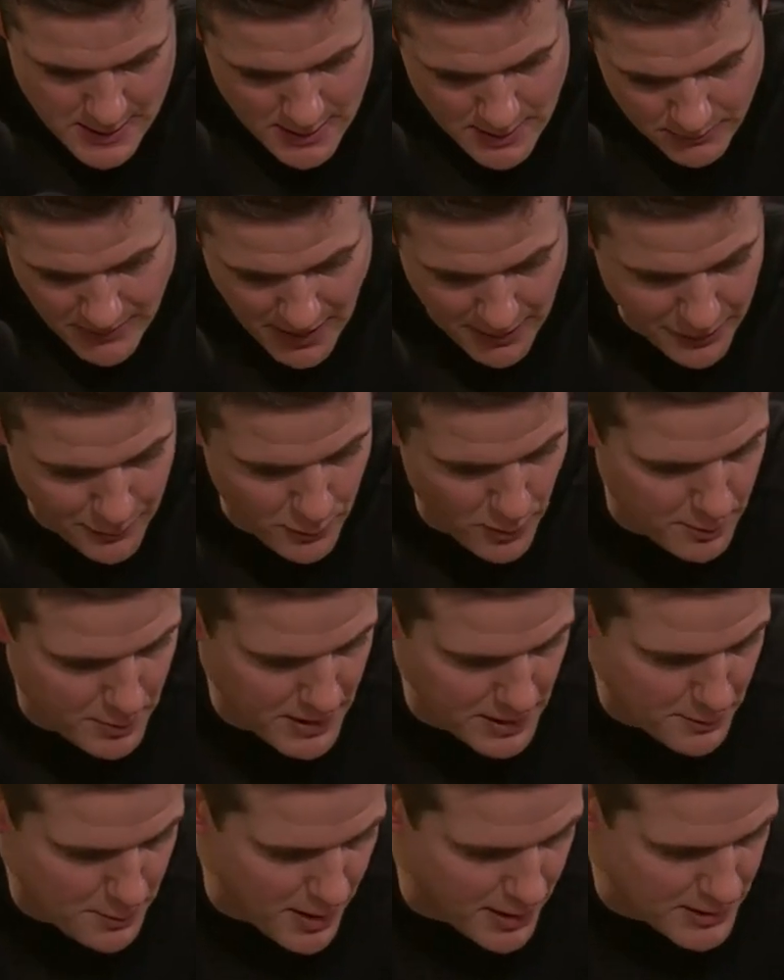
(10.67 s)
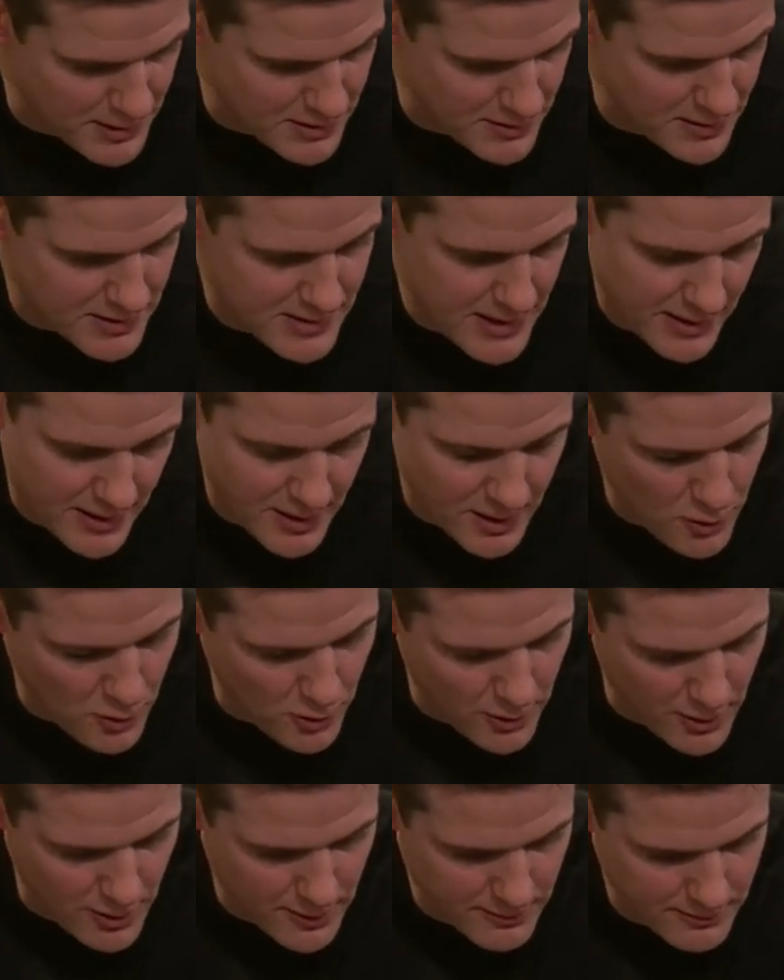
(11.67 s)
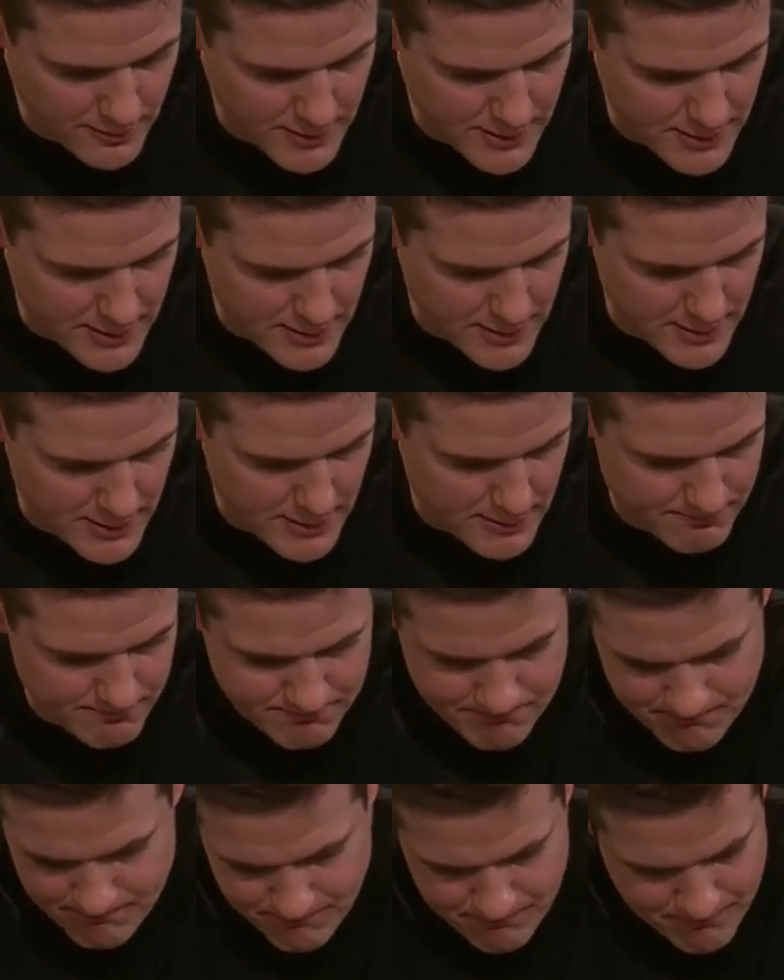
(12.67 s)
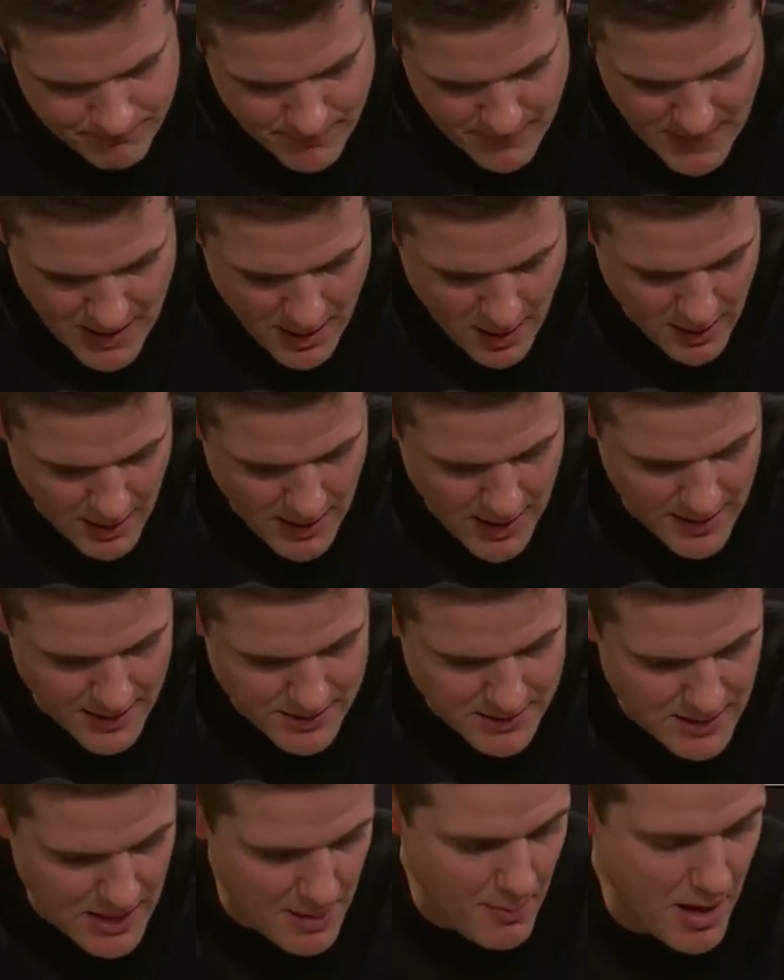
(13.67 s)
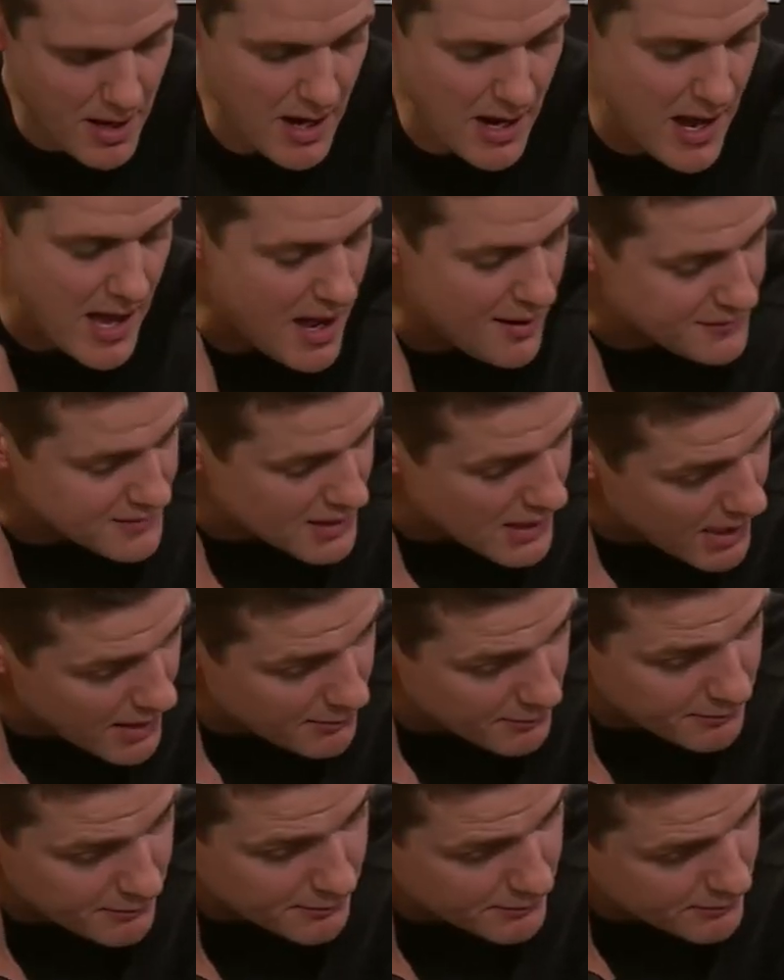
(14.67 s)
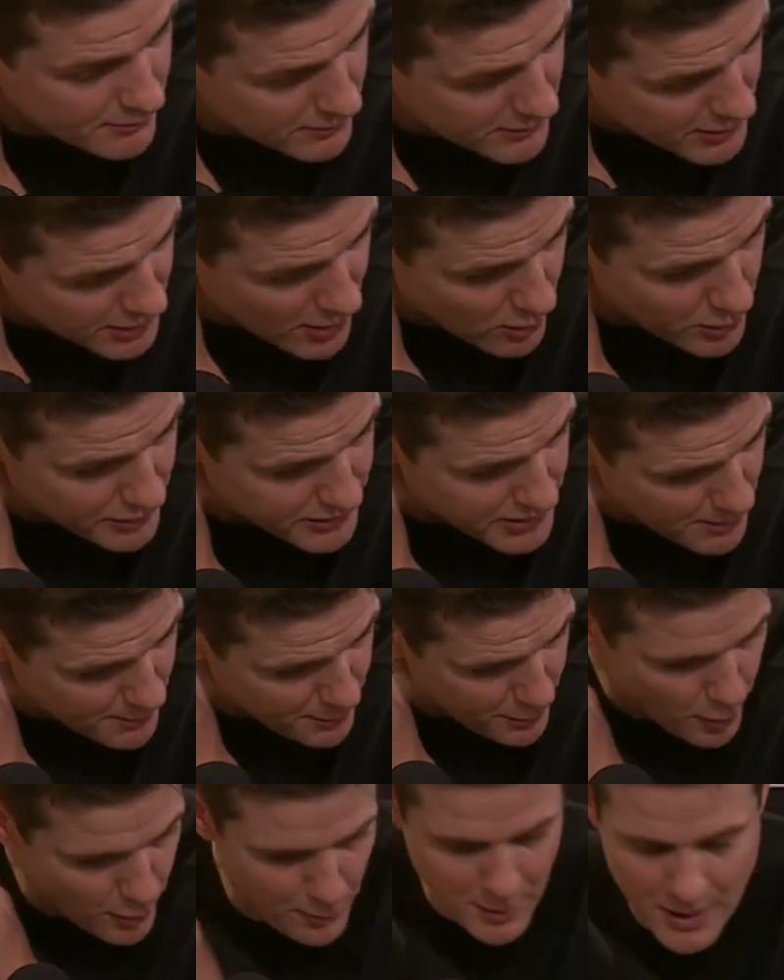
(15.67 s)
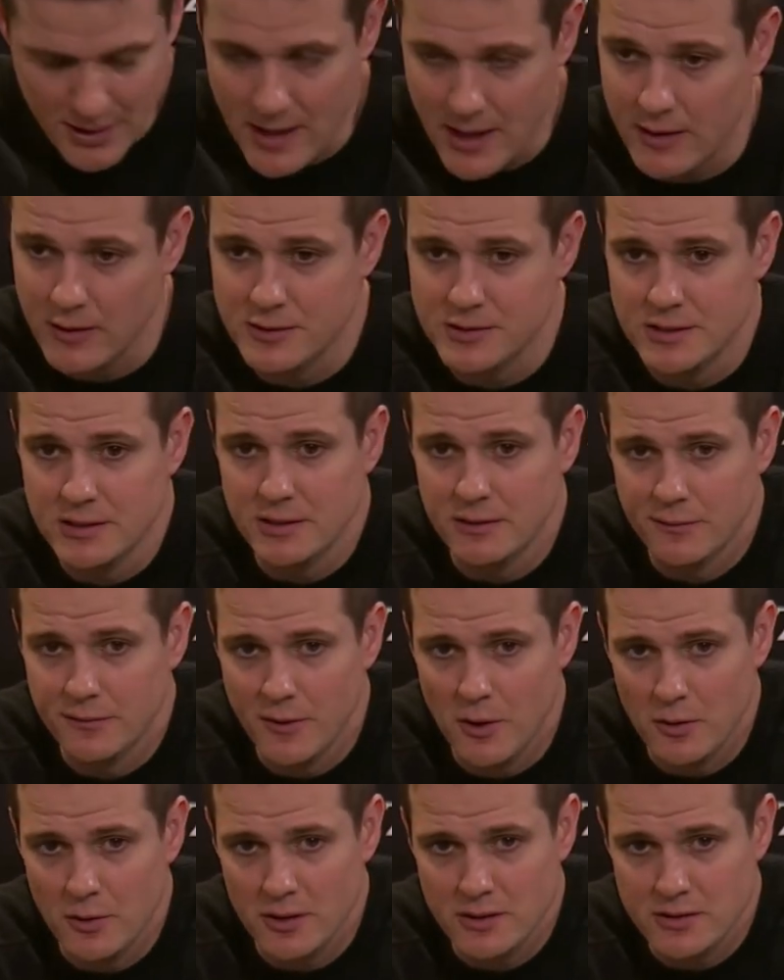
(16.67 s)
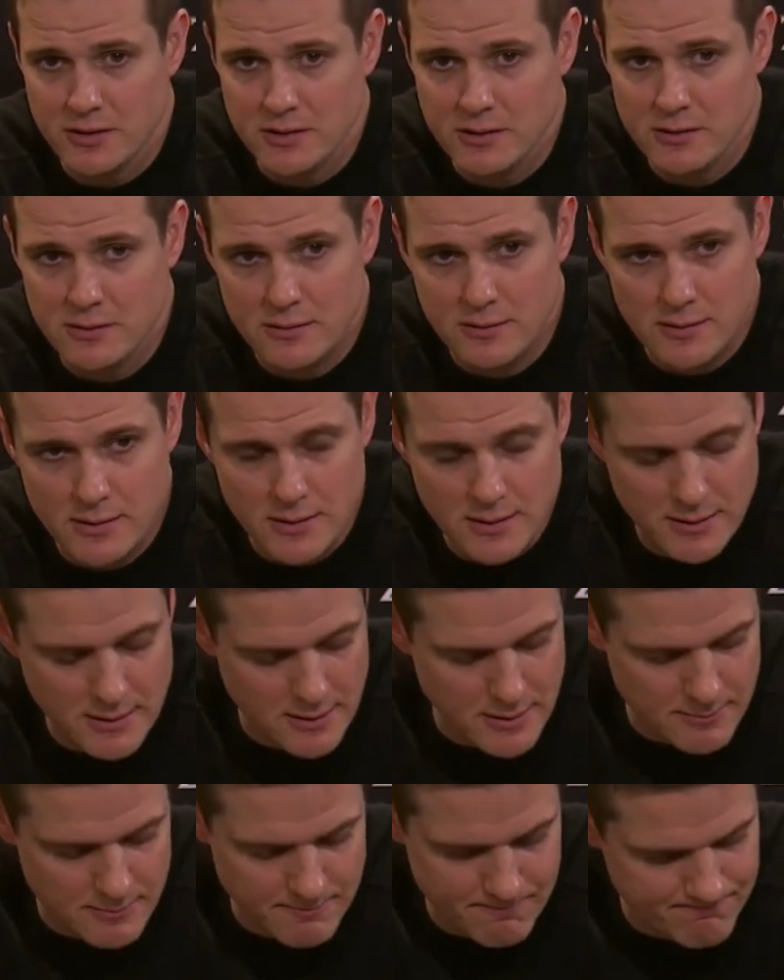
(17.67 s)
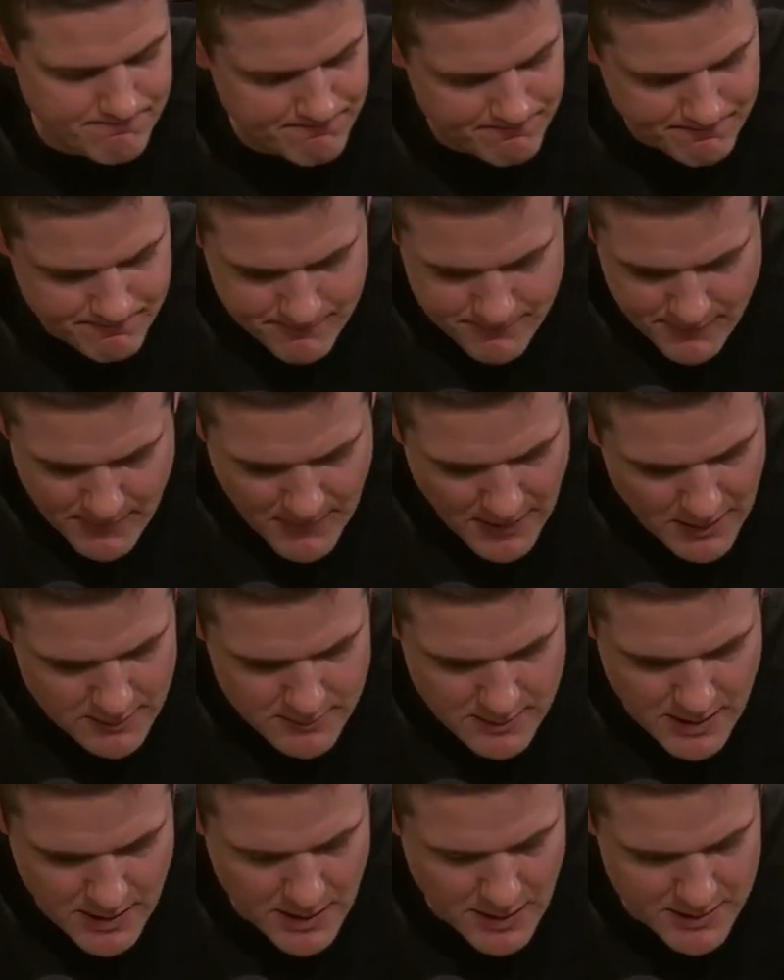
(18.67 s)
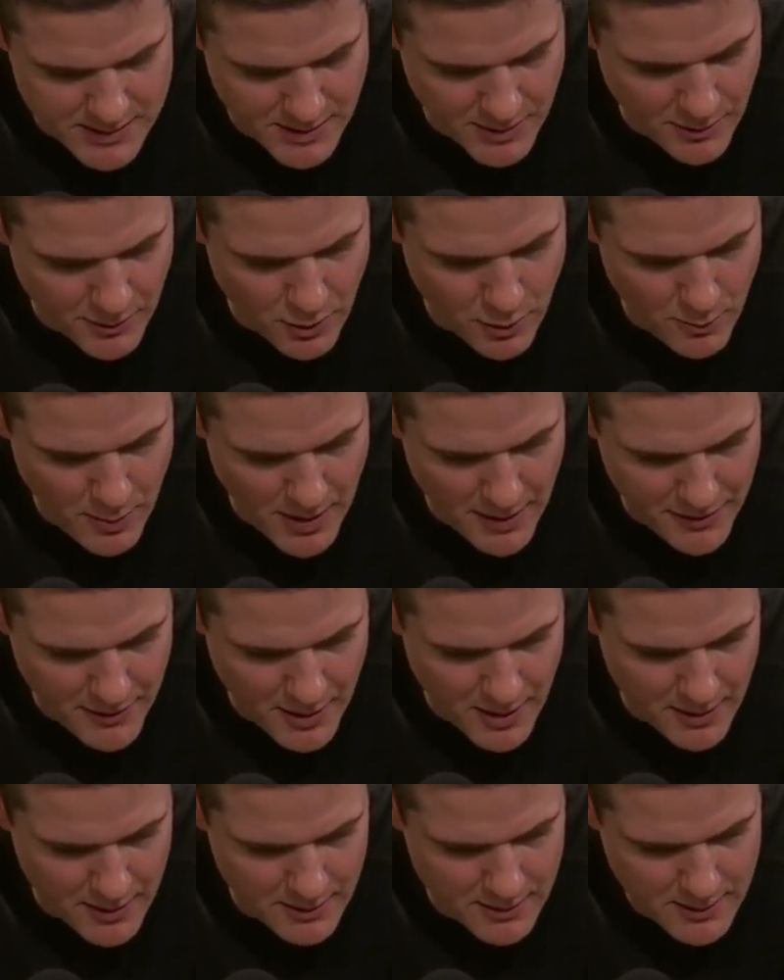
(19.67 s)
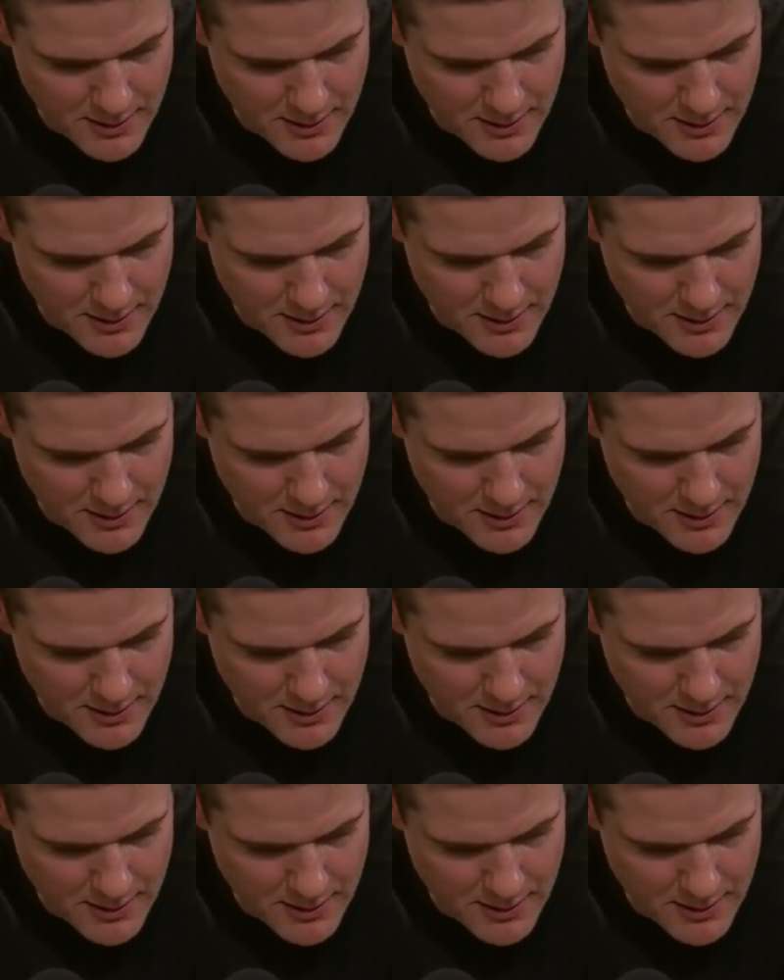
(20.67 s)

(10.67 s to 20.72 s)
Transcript: They threw a big punch in the second quarter, and our guys came out of halftime, you know, with the appropriate energy and focus. Did it as a group. I thought,